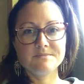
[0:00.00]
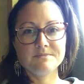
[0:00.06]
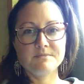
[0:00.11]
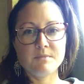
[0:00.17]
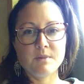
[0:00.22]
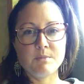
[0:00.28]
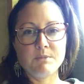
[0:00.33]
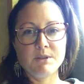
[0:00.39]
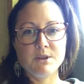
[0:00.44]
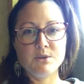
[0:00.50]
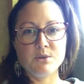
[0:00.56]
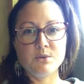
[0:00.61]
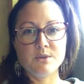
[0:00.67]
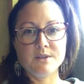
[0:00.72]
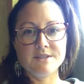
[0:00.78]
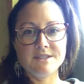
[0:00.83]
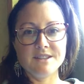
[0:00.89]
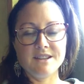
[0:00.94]
You might be
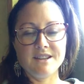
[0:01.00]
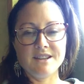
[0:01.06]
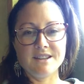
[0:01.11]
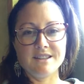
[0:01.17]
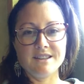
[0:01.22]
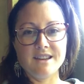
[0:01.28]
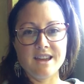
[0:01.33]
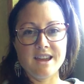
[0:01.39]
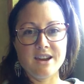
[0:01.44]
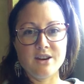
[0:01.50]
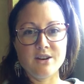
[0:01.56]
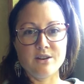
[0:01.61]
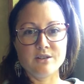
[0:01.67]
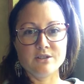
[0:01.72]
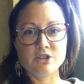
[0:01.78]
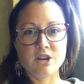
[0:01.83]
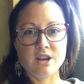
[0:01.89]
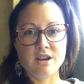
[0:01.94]
noticing the
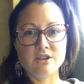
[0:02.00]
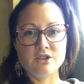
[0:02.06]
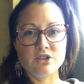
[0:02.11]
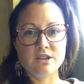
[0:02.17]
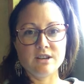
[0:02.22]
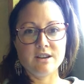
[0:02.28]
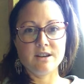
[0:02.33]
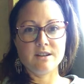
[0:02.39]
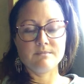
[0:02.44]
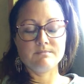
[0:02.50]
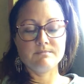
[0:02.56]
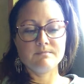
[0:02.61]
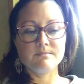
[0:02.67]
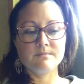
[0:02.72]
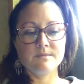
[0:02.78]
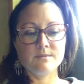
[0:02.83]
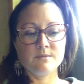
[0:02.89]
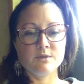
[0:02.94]
air changing,
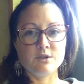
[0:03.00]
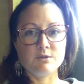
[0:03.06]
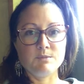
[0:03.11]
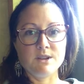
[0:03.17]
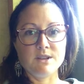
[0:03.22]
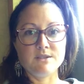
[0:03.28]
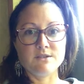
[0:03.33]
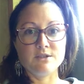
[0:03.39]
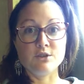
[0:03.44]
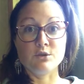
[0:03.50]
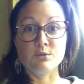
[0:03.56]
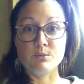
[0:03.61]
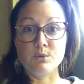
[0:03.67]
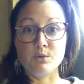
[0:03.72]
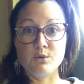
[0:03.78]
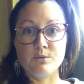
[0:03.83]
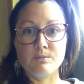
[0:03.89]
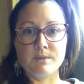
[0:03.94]
which means your
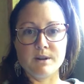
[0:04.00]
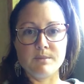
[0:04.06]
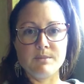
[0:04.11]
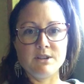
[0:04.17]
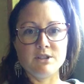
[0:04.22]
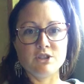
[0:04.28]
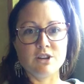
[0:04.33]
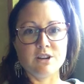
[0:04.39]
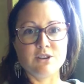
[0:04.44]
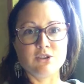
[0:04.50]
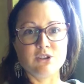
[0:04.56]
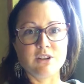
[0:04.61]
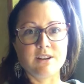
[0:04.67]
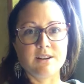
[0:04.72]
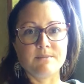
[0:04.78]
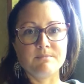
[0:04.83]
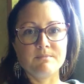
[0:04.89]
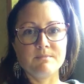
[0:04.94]
mood might be
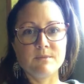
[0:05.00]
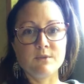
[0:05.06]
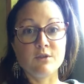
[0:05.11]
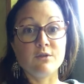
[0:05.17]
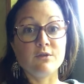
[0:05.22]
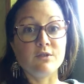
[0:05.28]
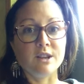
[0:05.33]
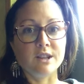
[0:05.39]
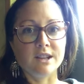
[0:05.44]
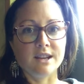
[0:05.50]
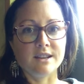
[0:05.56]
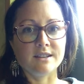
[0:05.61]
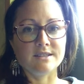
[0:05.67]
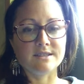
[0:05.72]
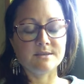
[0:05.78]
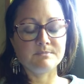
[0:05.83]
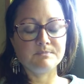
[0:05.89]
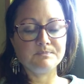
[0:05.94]
changing, your
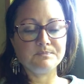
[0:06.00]
feelings.